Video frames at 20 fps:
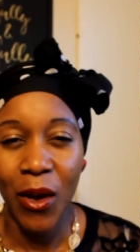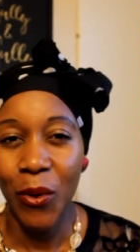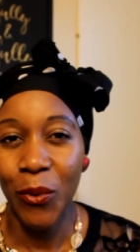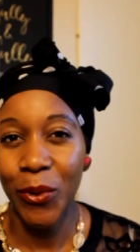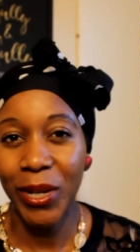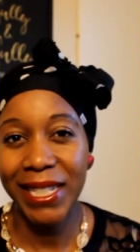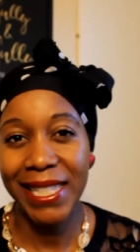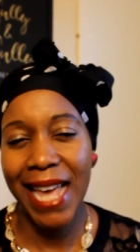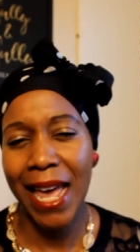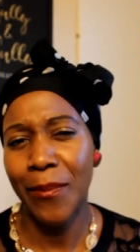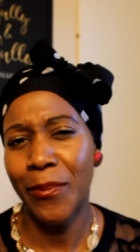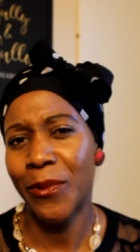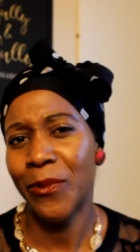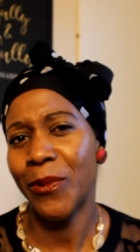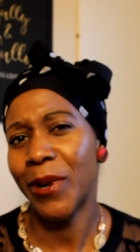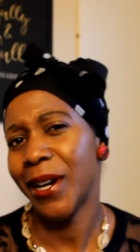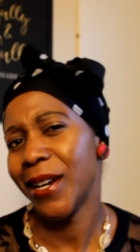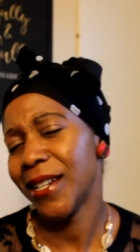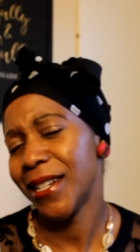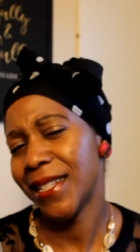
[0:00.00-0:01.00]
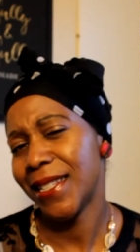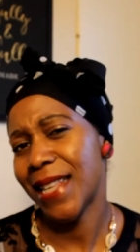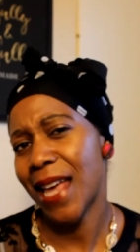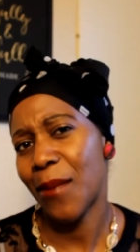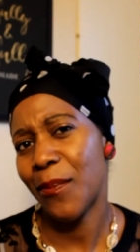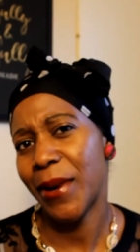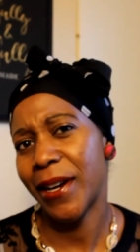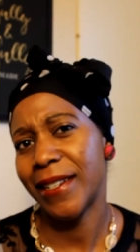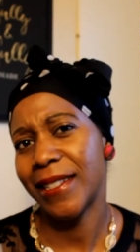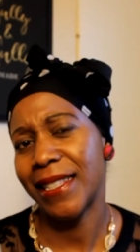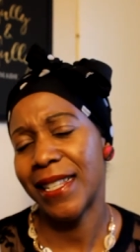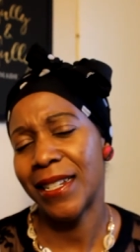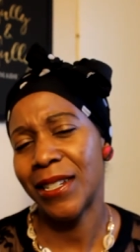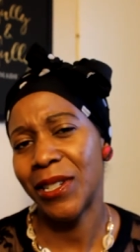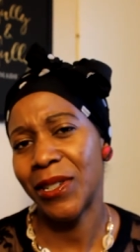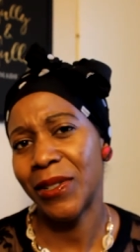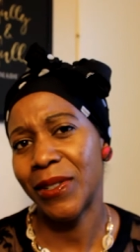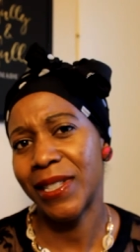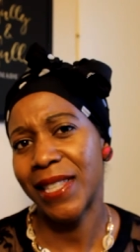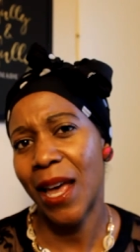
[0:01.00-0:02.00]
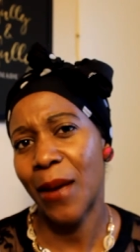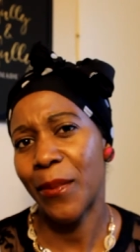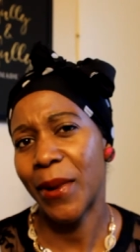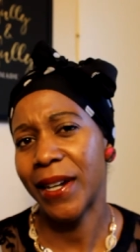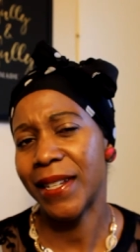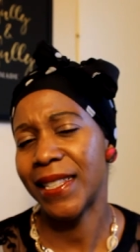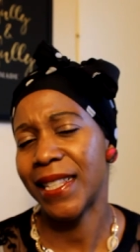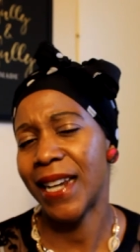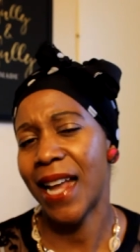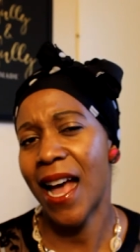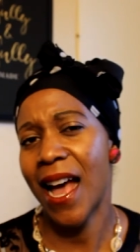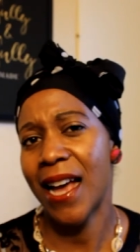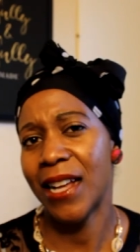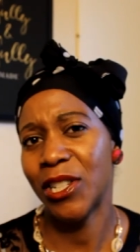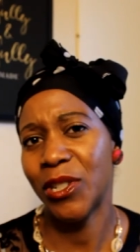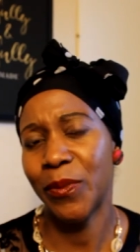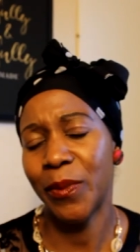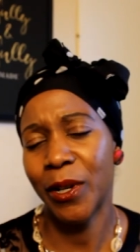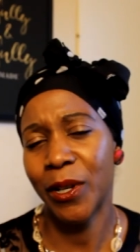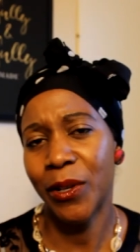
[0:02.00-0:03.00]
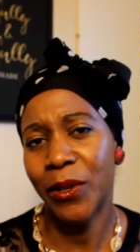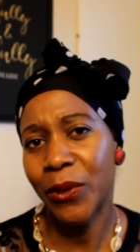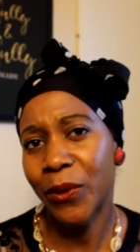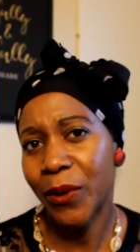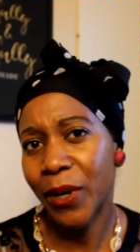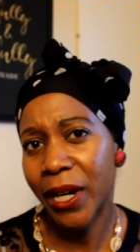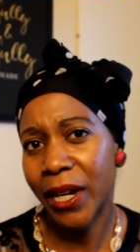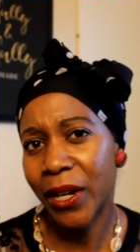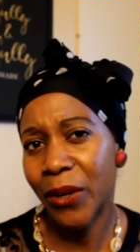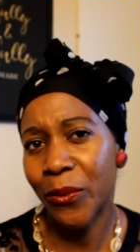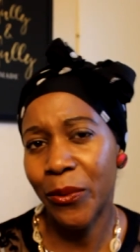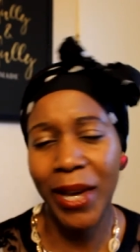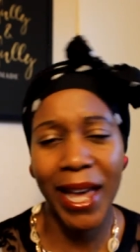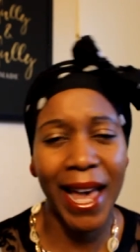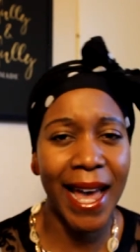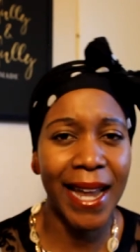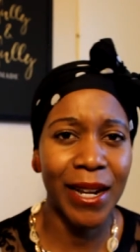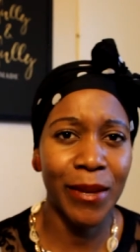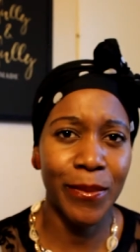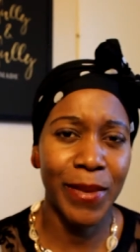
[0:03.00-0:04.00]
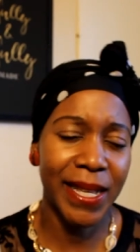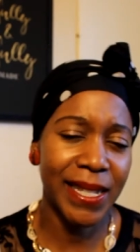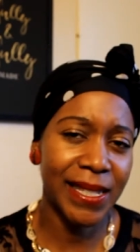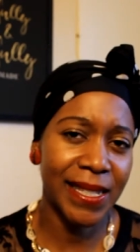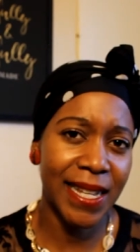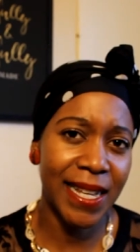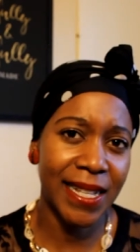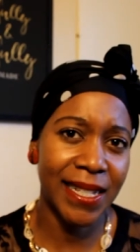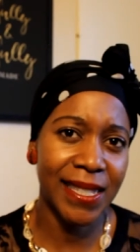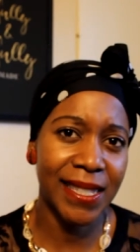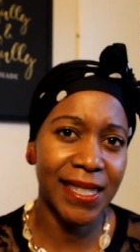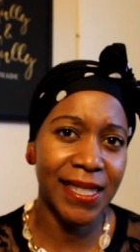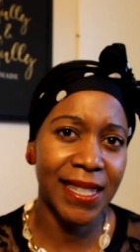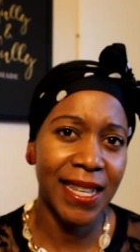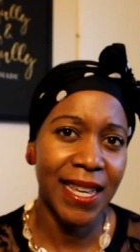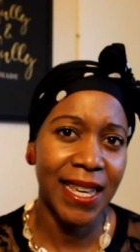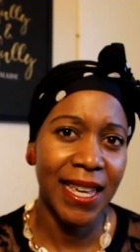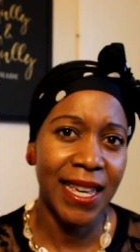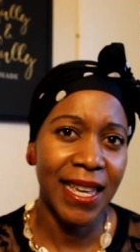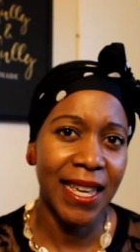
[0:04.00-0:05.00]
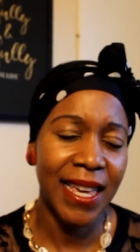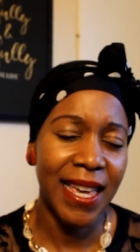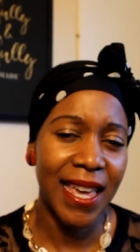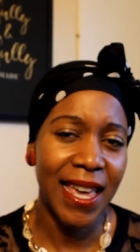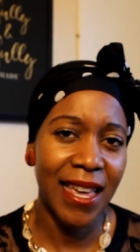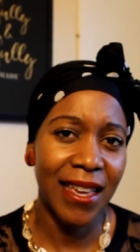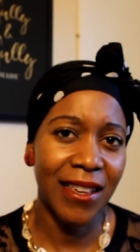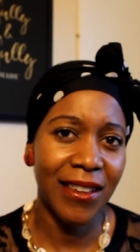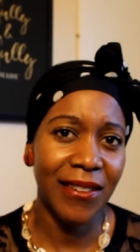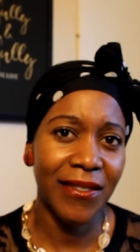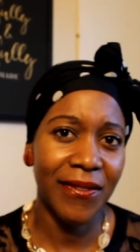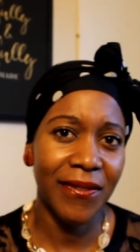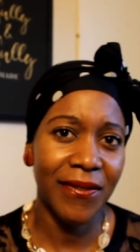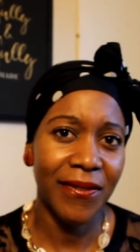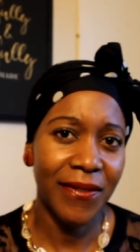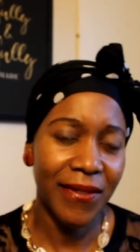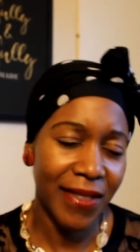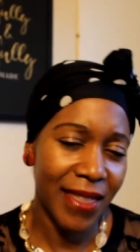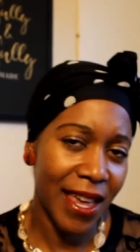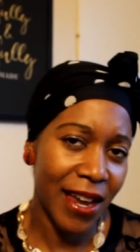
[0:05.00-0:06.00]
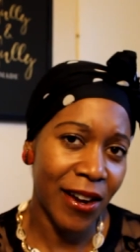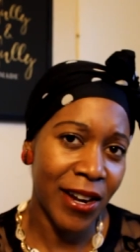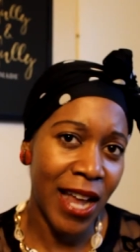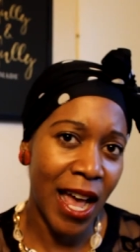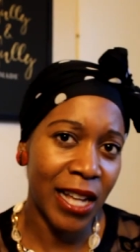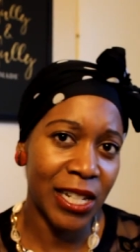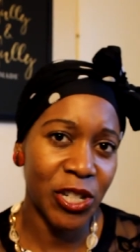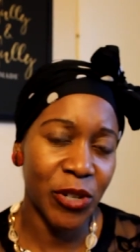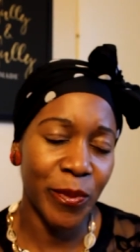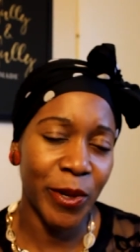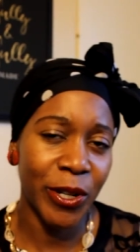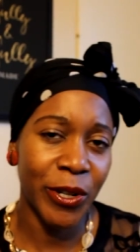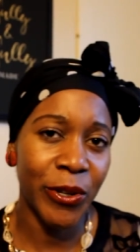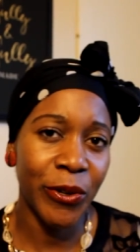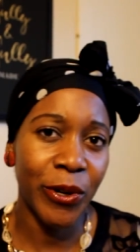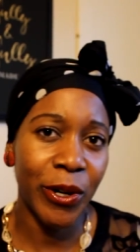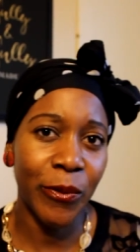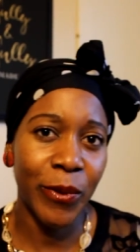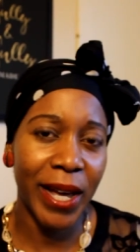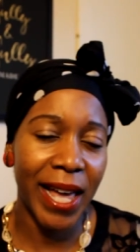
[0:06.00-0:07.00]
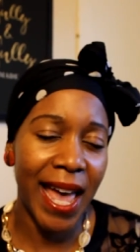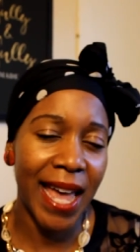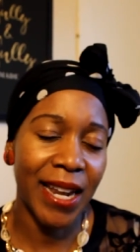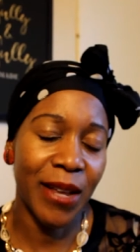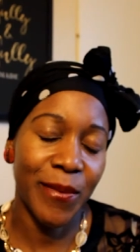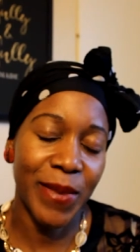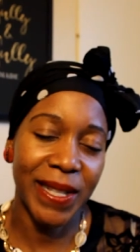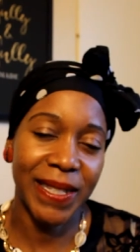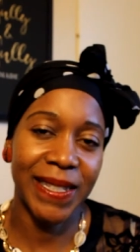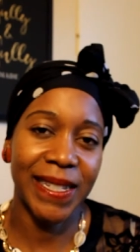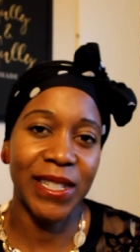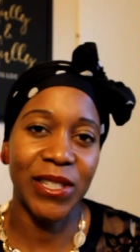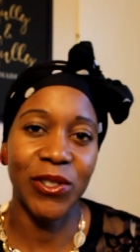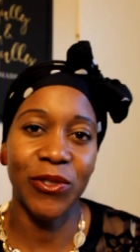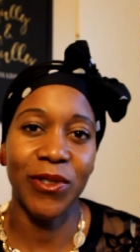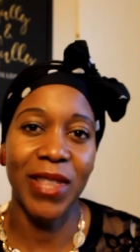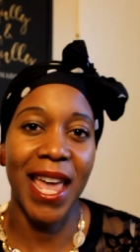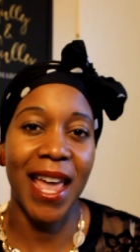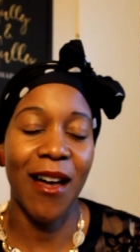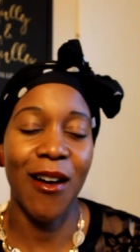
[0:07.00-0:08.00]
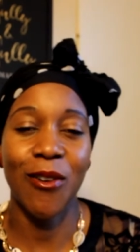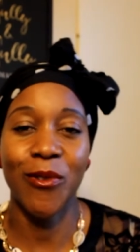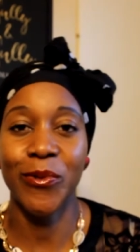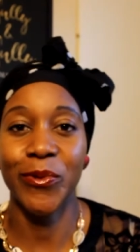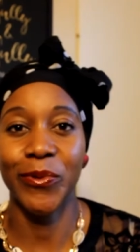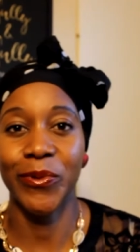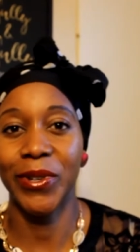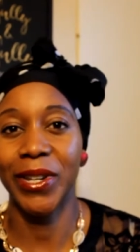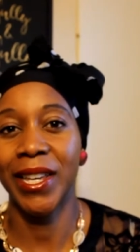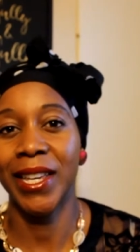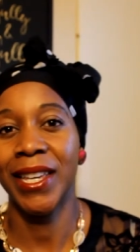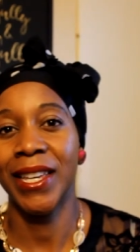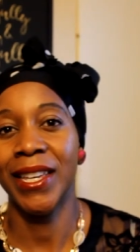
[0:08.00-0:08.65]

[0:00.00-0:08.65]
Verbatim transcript: What type of work does that person do? Is that person an entrepreneur? What kind of business? If they're an entrepreneur, what kind of business do they own?